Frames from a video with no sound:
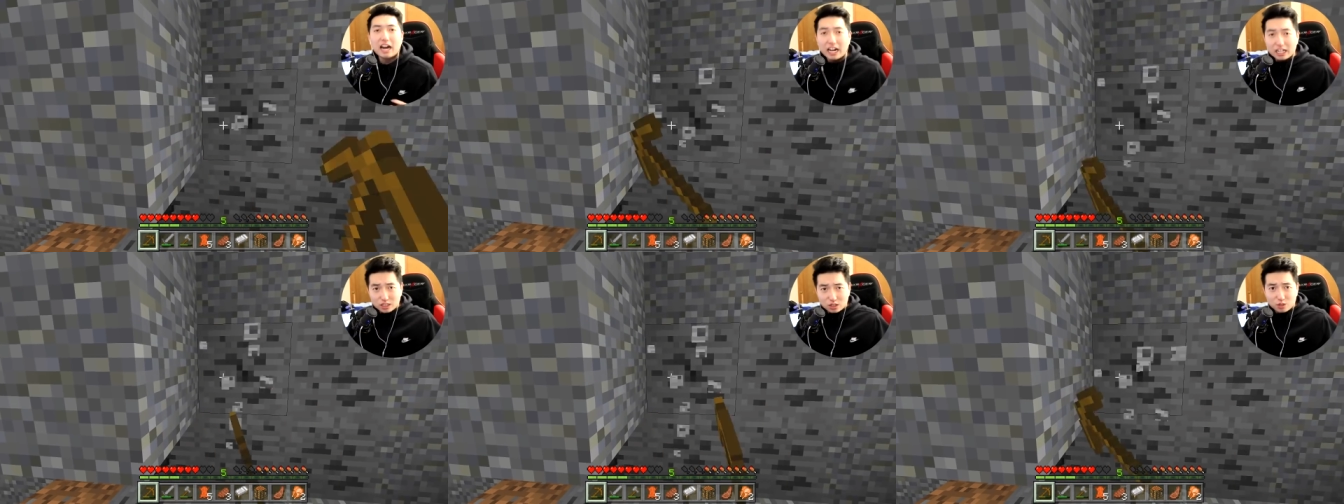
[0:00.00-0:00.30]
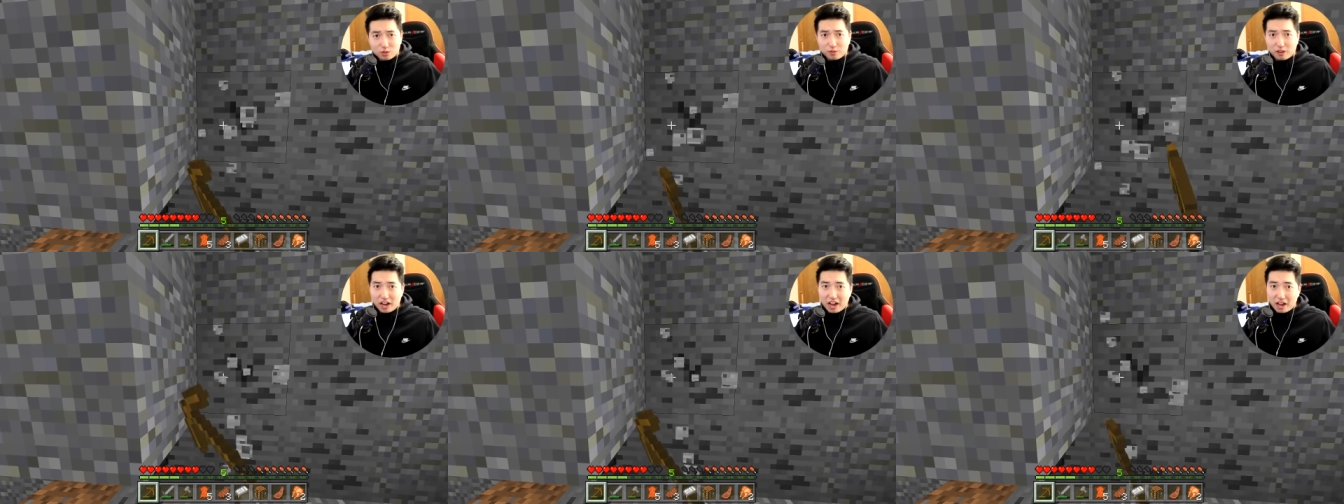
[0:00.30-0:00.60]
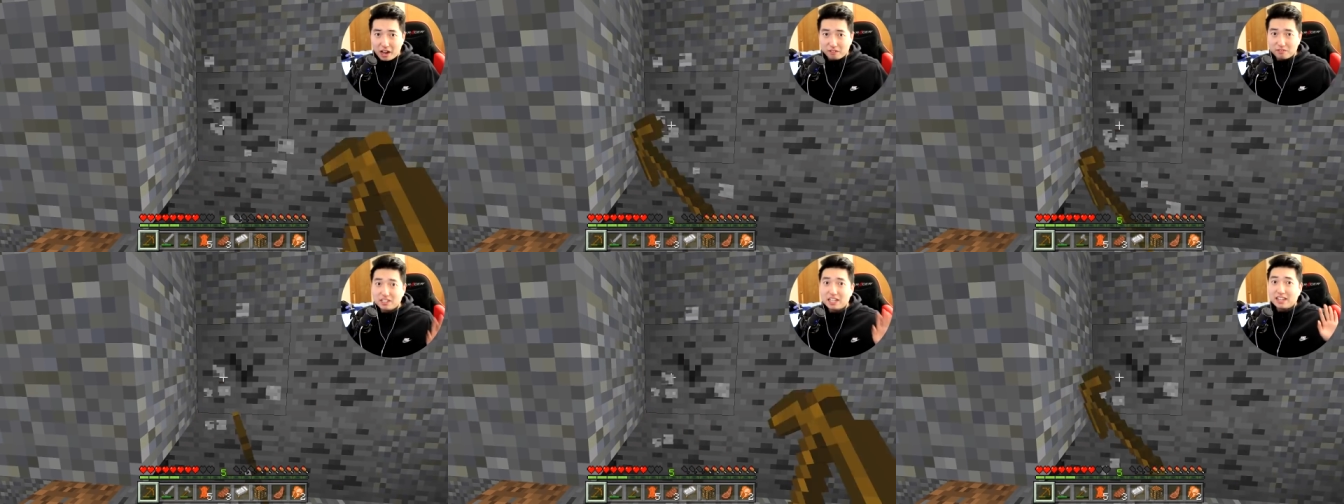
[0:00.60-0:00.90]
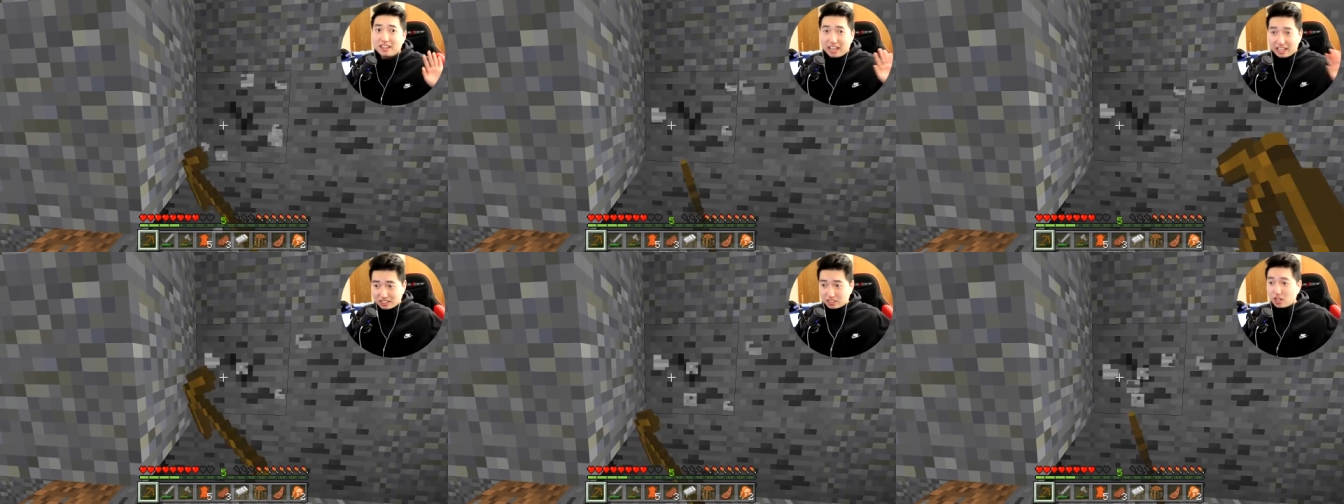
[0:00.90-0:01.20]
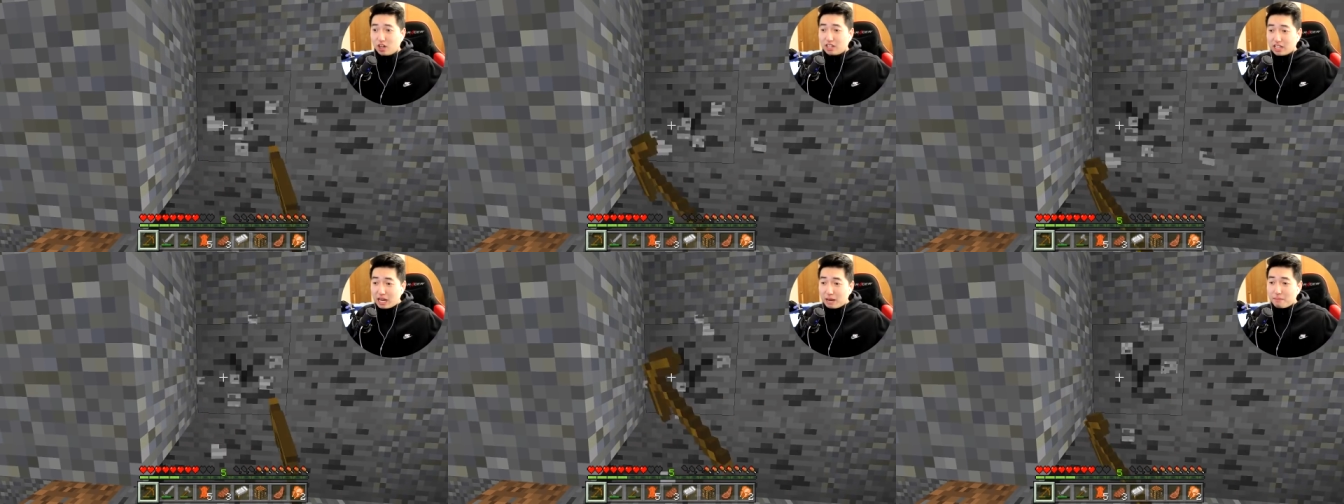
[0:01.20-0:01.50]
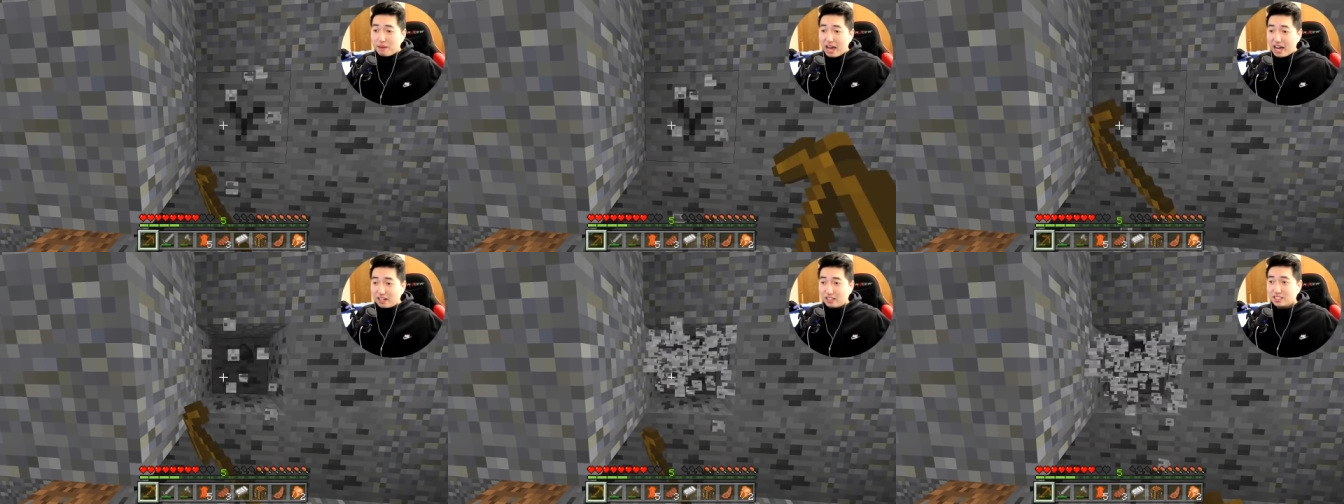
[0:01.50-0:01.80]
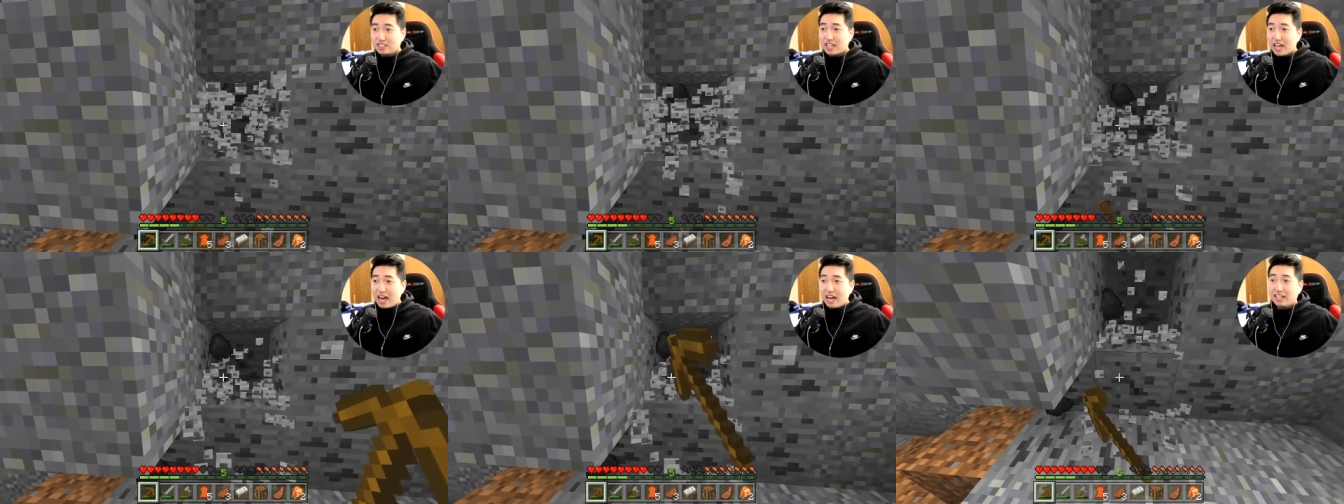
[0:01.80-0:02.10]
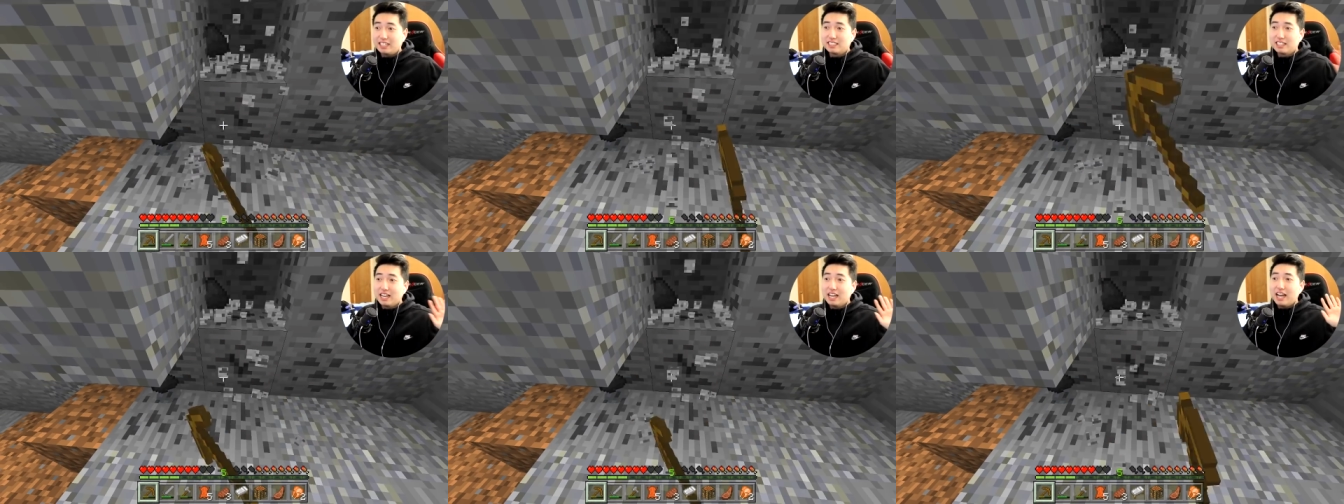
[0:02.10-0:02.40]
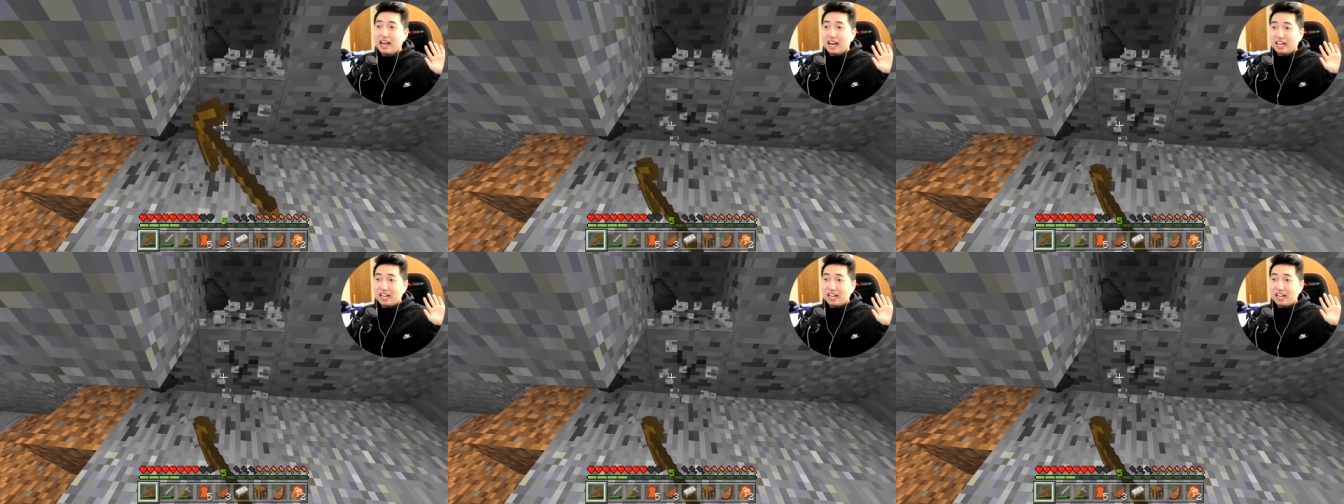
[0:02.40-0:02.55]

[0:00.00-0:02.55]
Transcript: I survived. That's all that matters, guys.